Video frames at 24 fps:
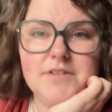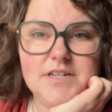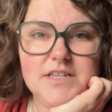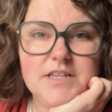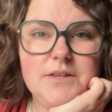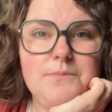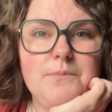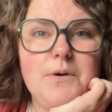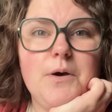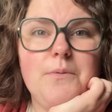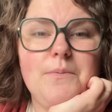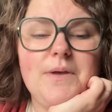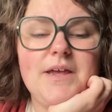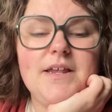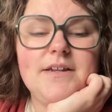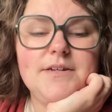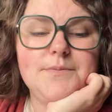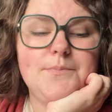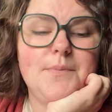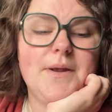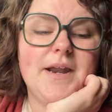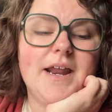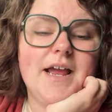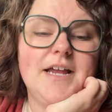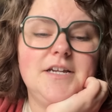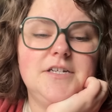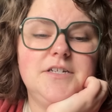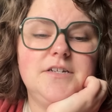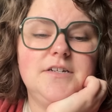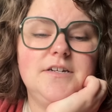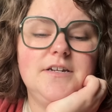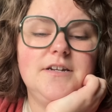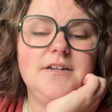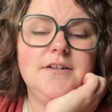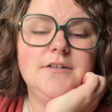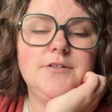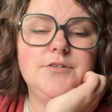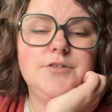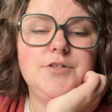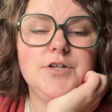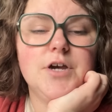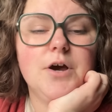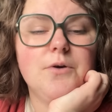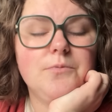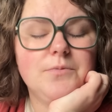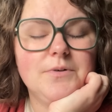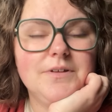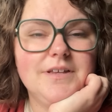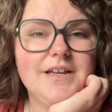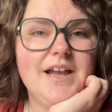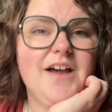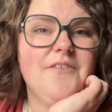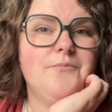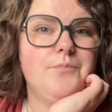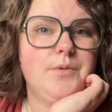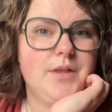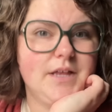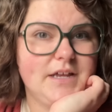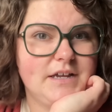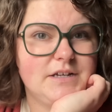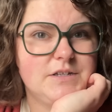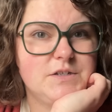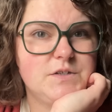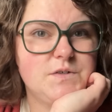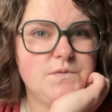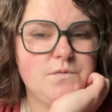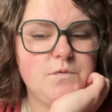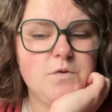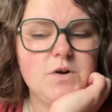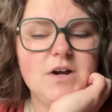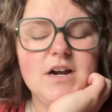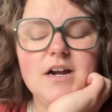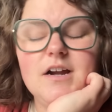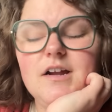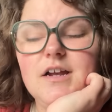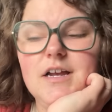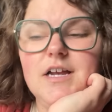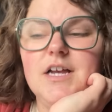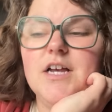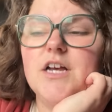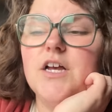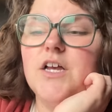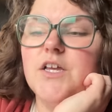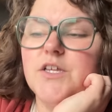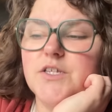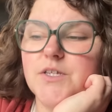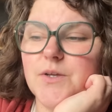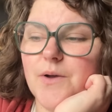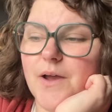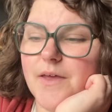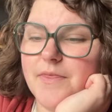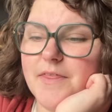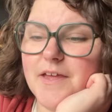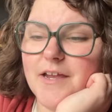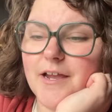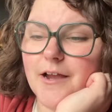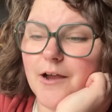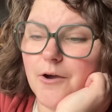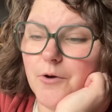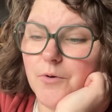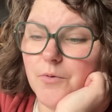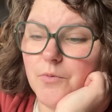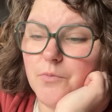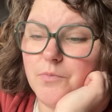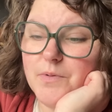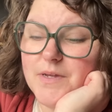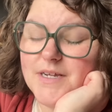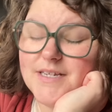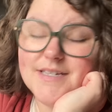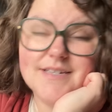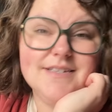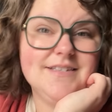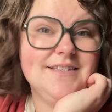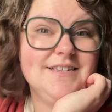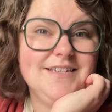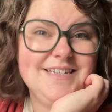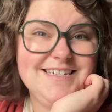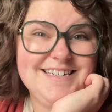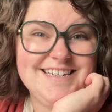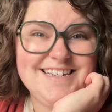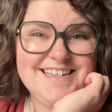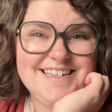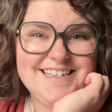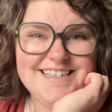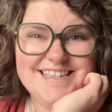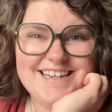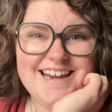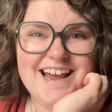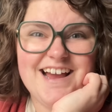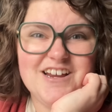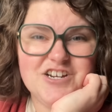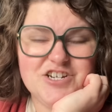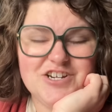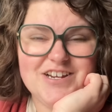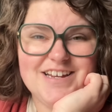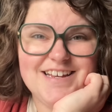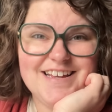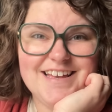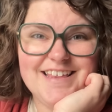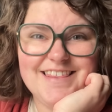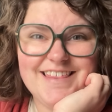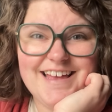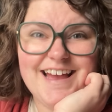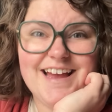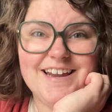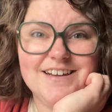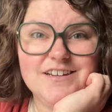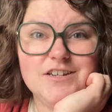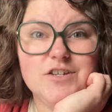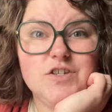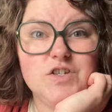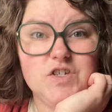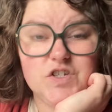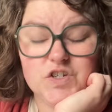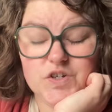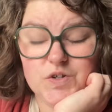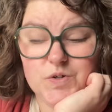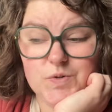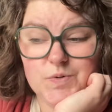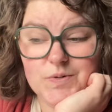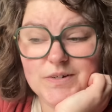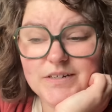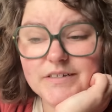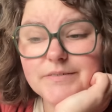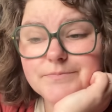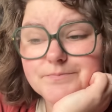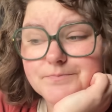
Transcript: in the moment, but I don't really have plans for. So I think I'll be de-stashing that soon.